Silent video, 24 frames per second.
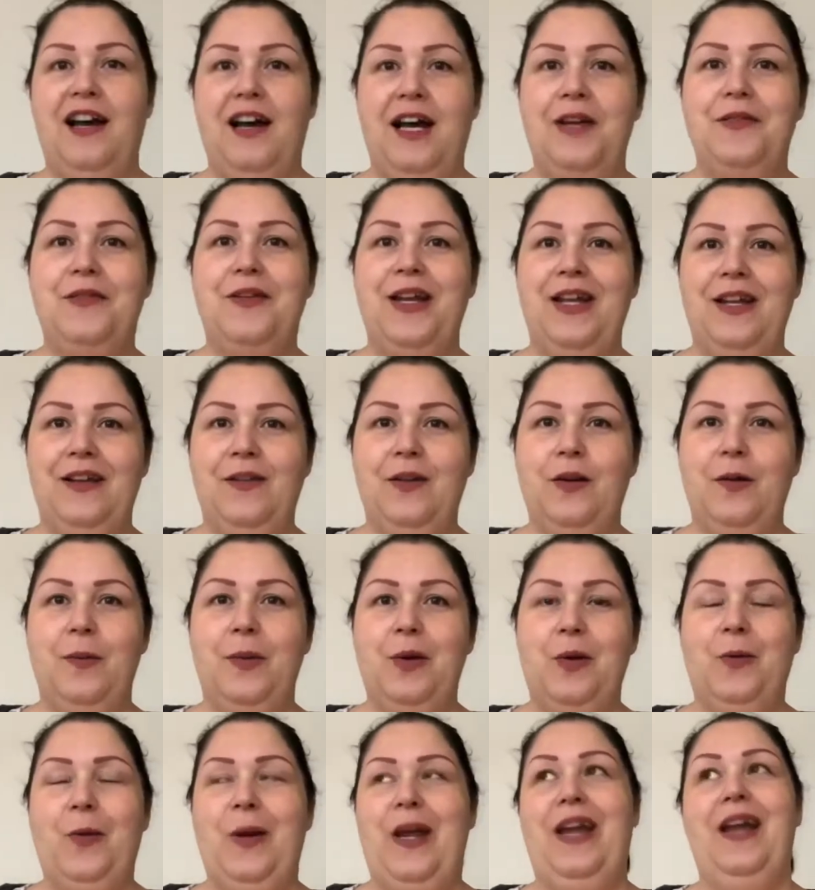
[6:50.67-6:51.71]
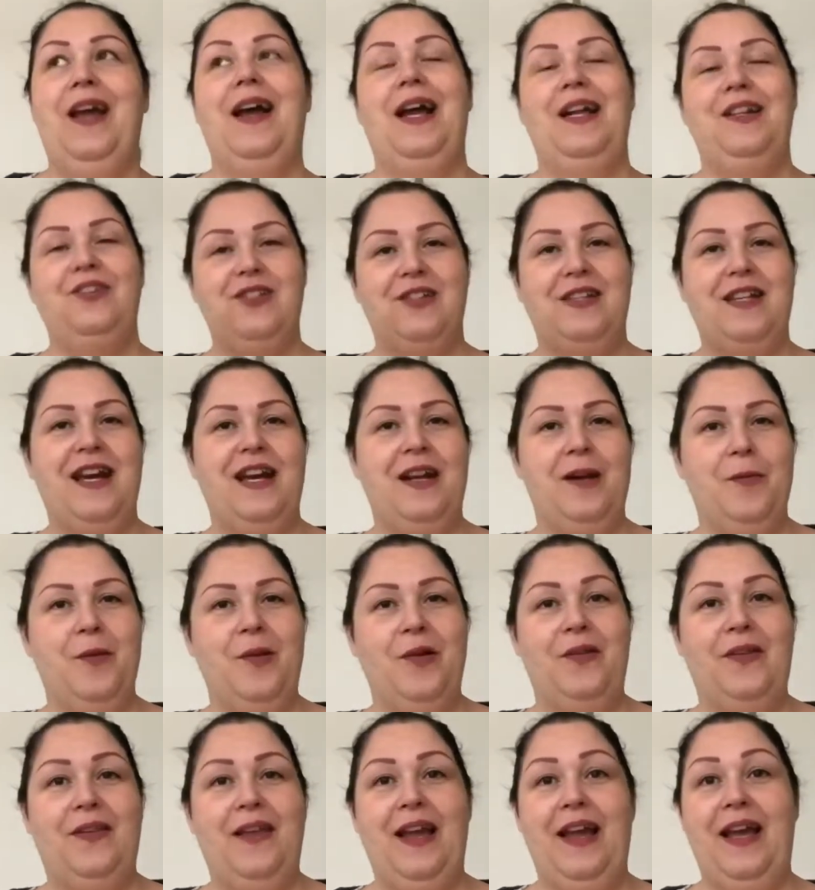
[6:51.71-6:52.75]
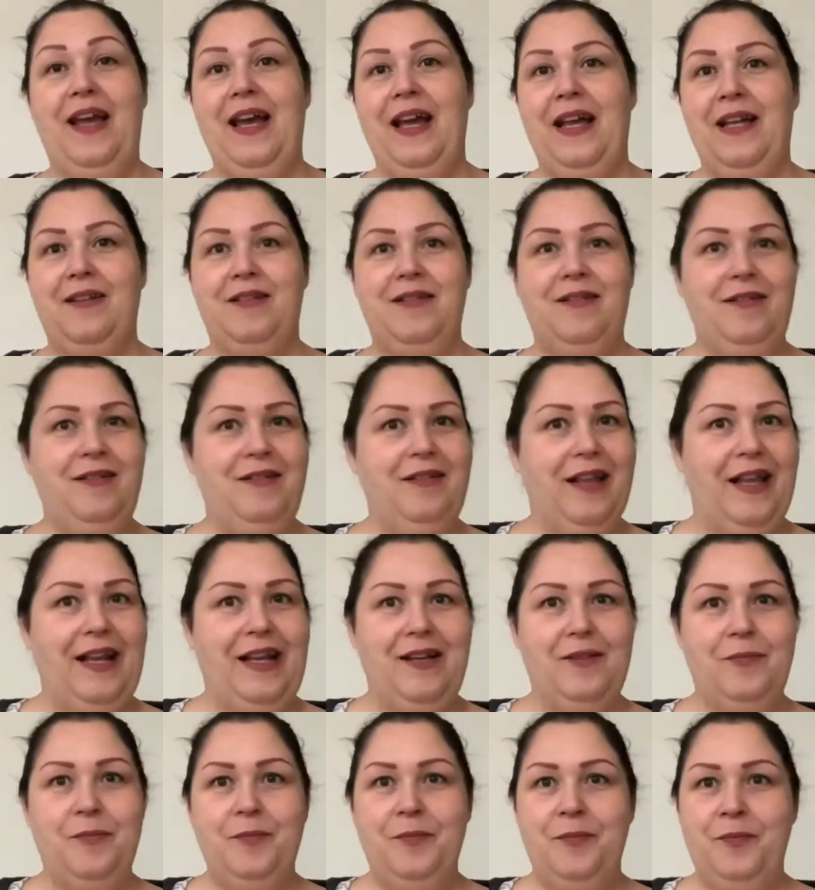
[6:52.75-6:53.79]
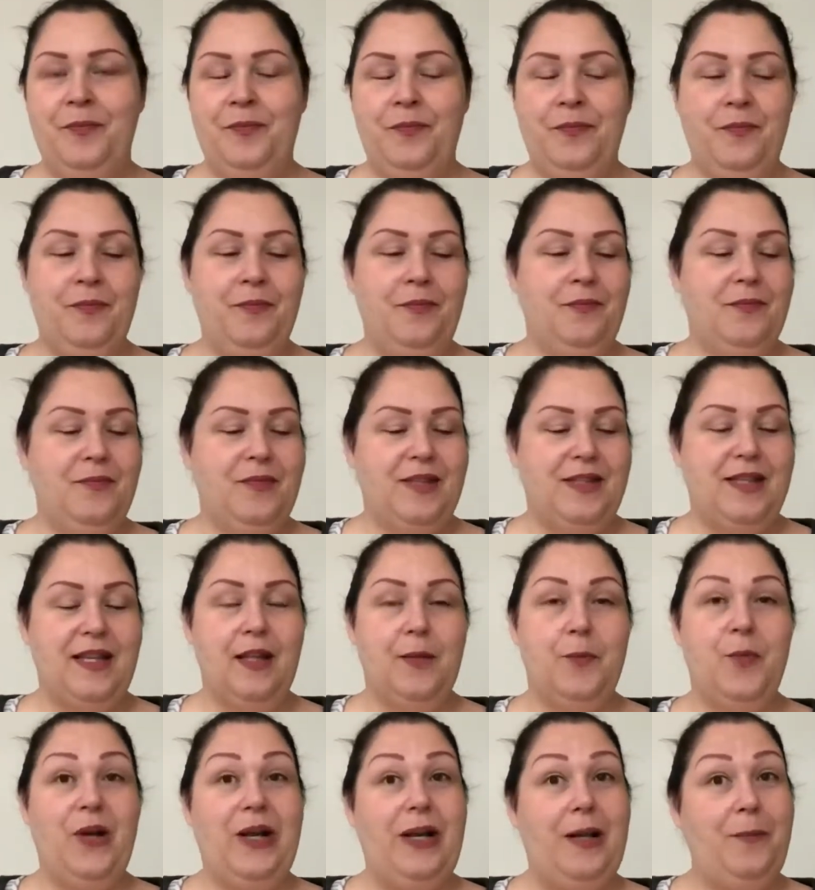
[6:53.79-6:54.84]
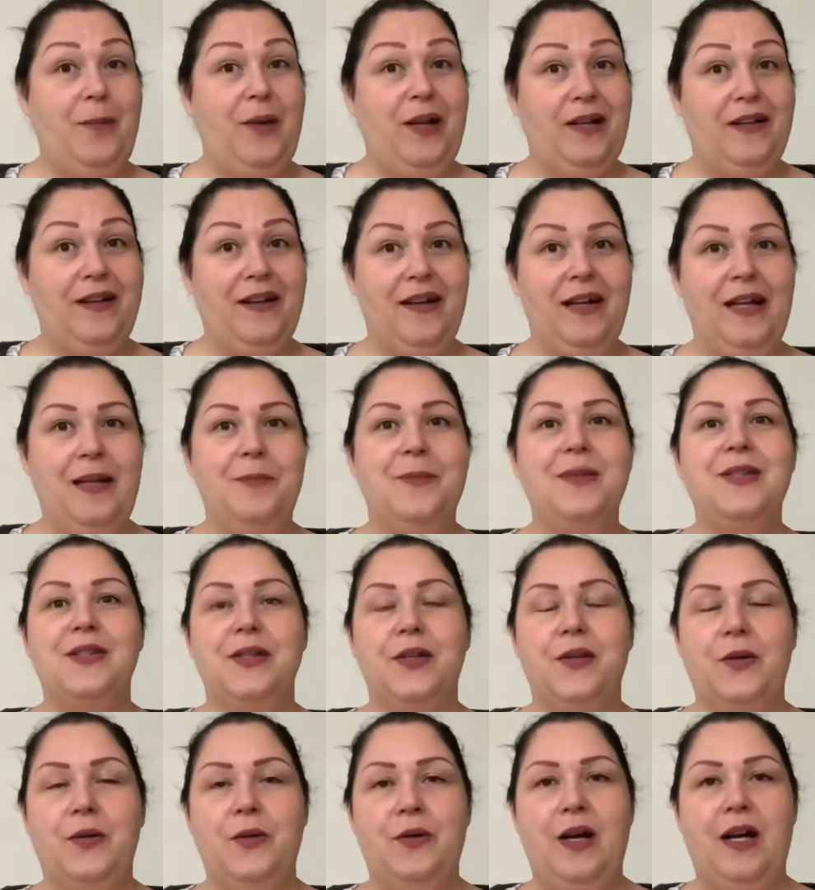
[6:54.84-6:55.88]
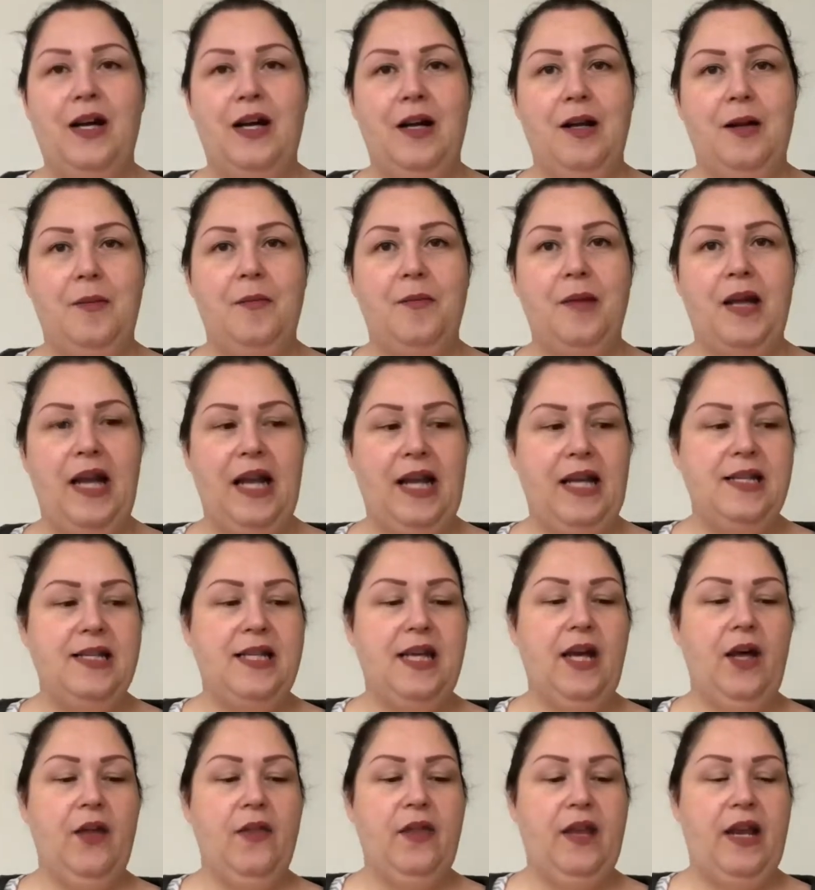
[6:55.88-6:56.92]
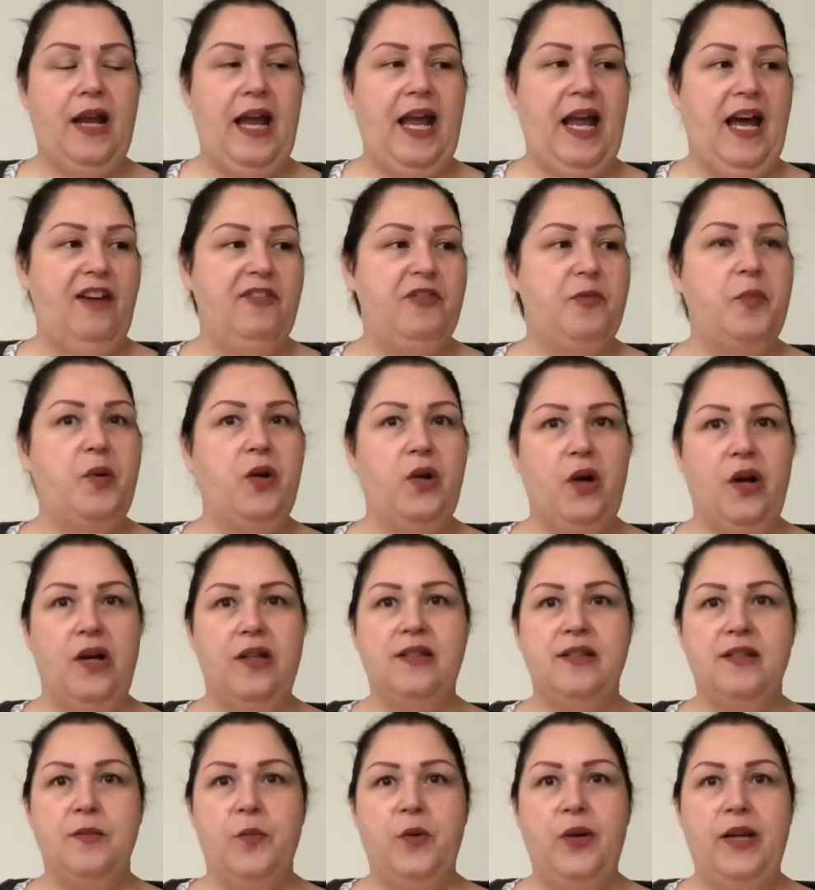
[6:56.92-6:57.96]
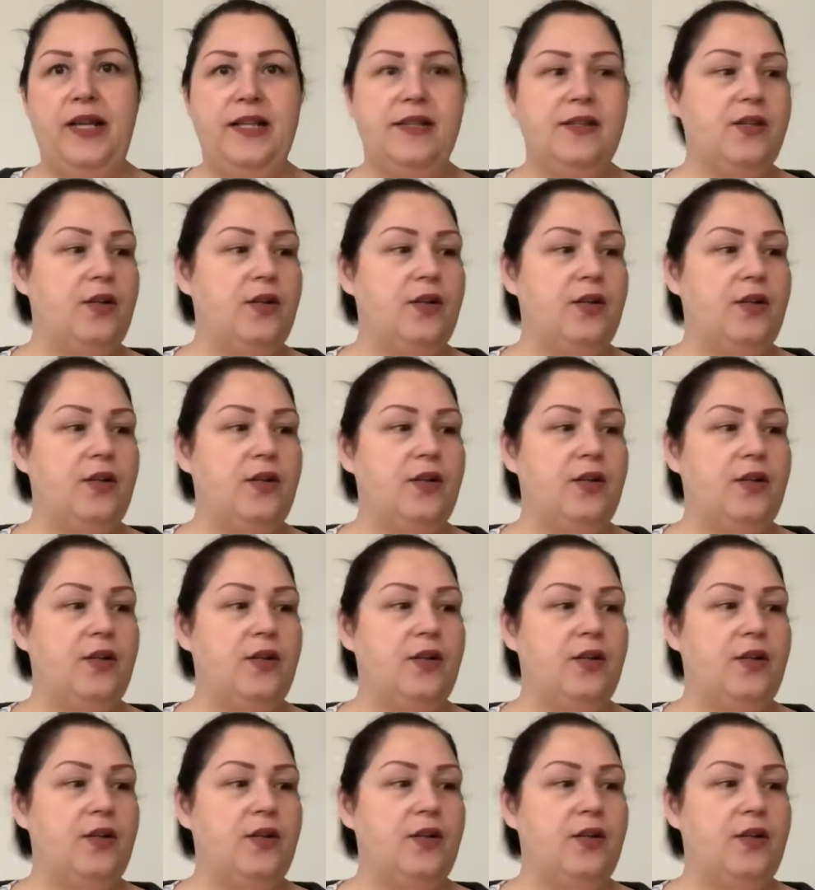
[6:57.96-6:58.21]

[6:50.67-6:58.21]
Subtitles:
I've gained a little bit of weight. I just had a birthday. I had like celebrated big time. So I can tell that I have put on some weight.